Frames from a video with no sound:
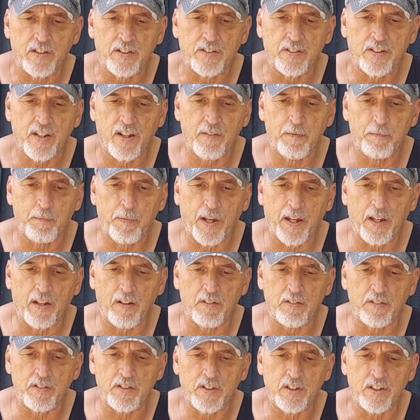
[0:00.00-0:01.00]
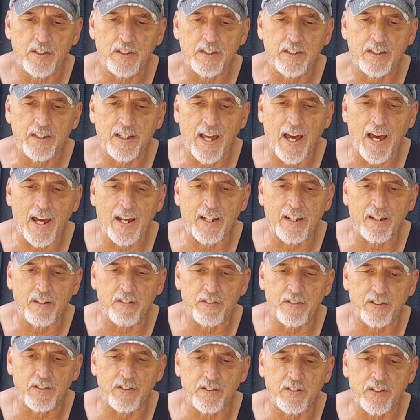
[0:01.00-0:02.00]
7 pounds 9
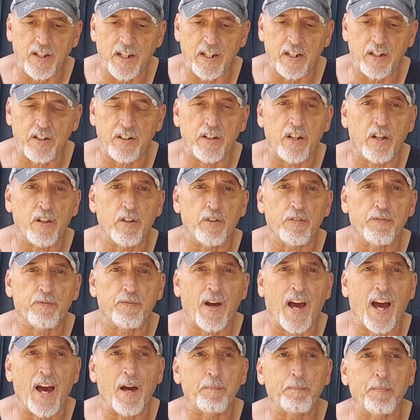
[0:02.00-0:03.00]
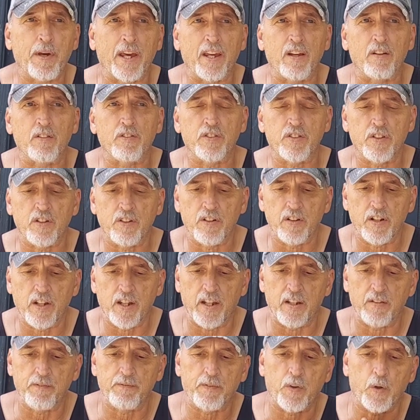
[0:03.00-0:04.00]
ounces, and another 5 pounds
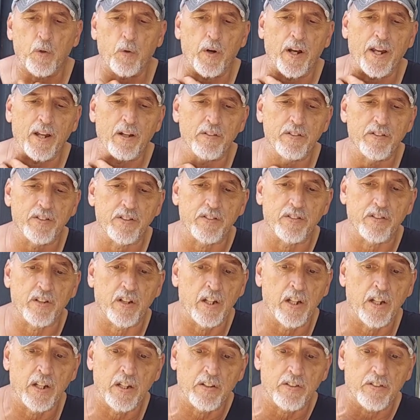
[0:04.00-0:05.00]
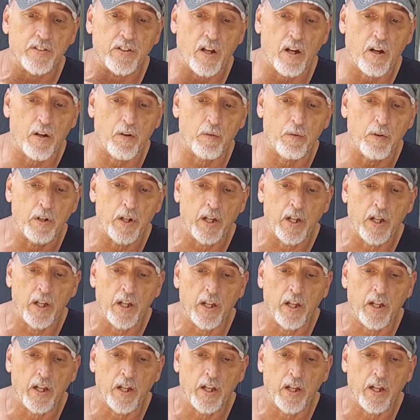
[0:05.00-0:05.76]
and 4 ounces. So